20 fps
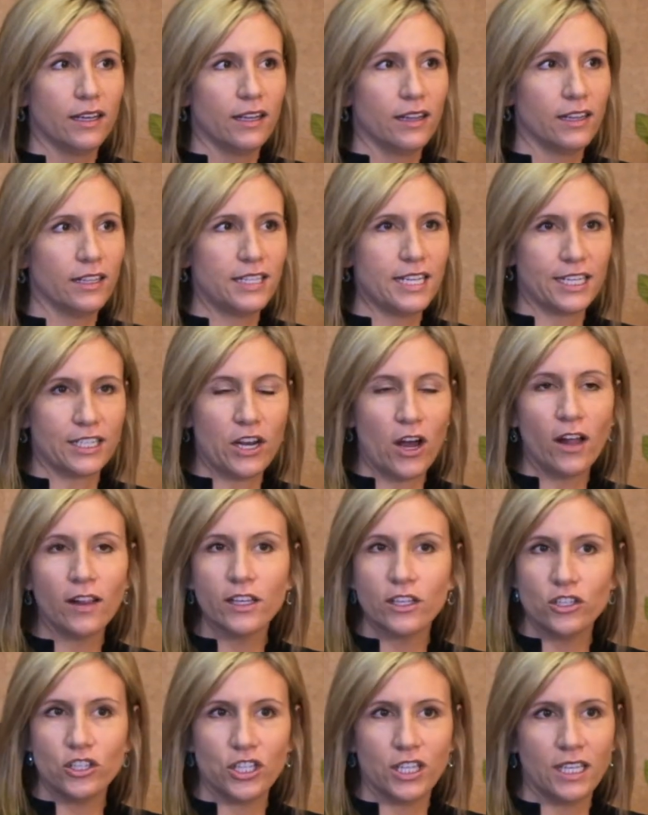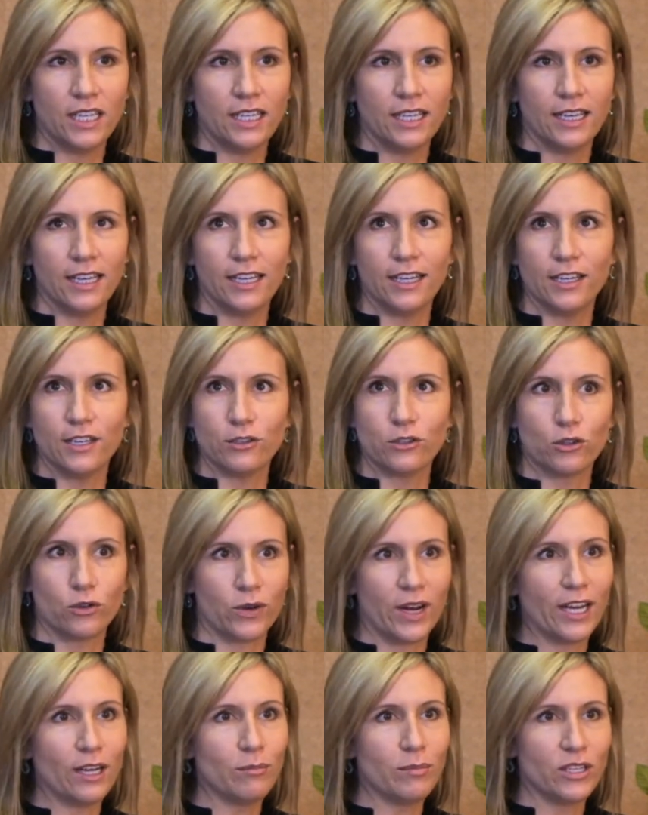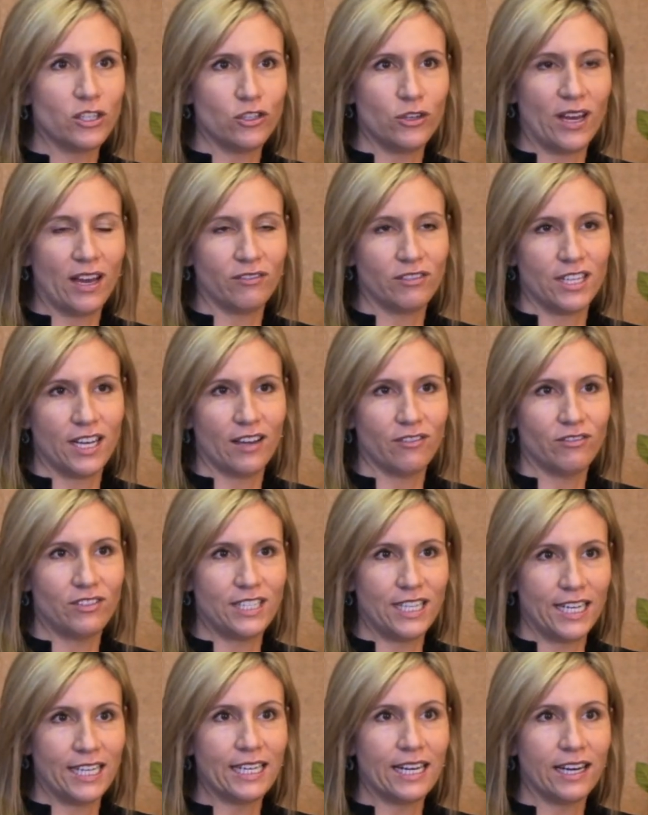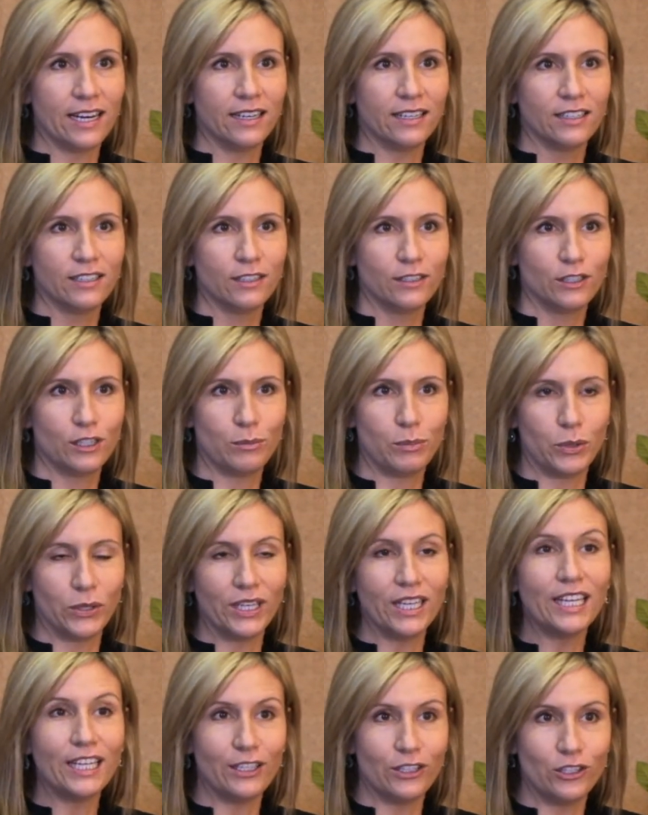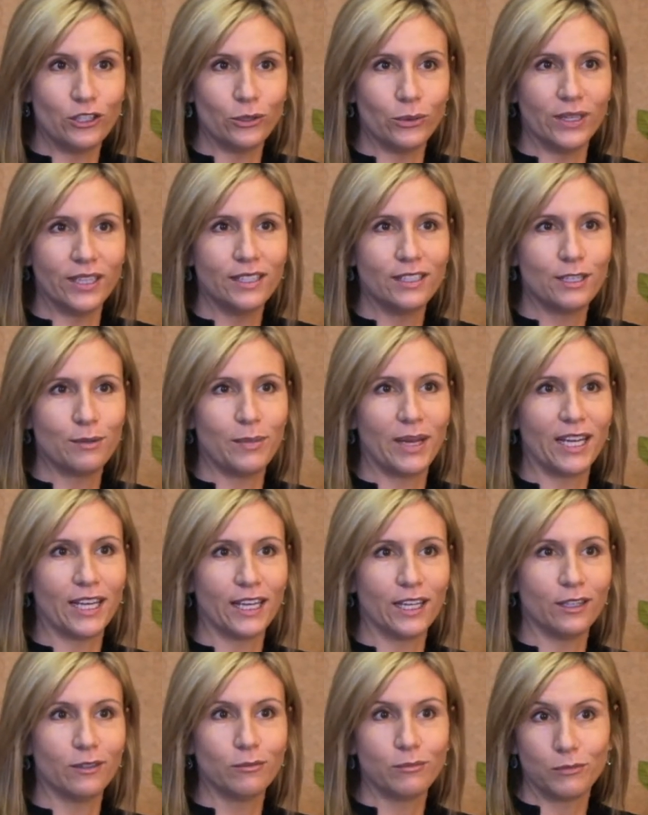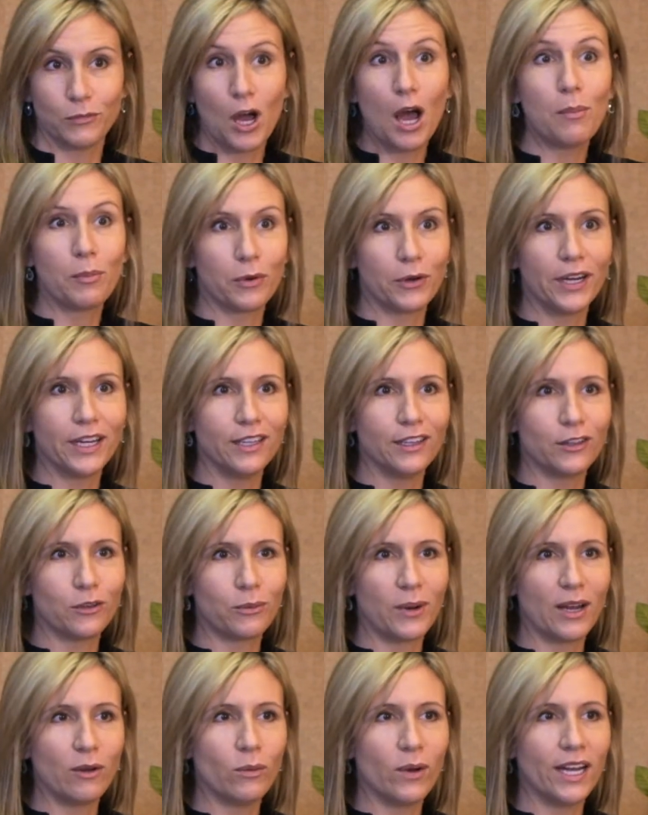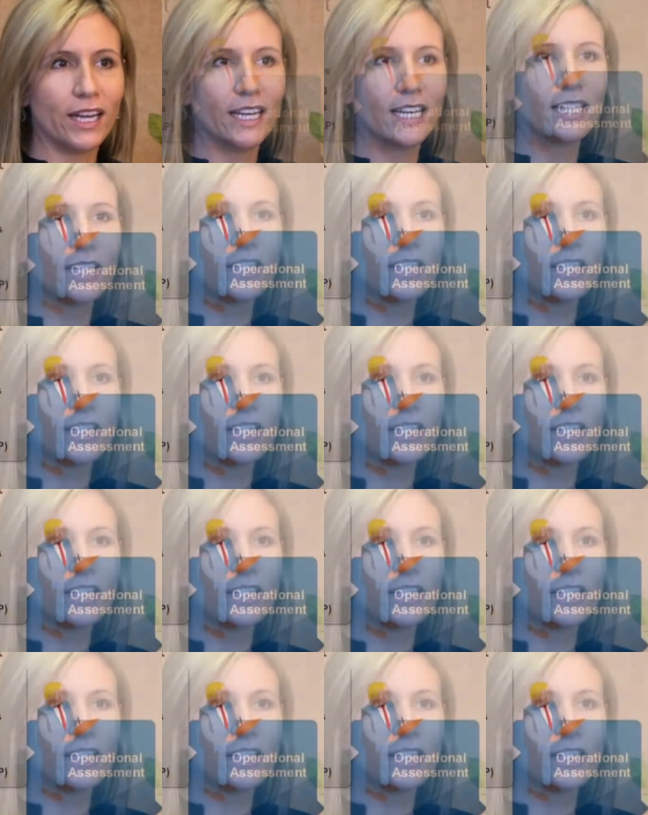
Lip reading: the technology is great, but you have to have data to put into it to make it operate the right way.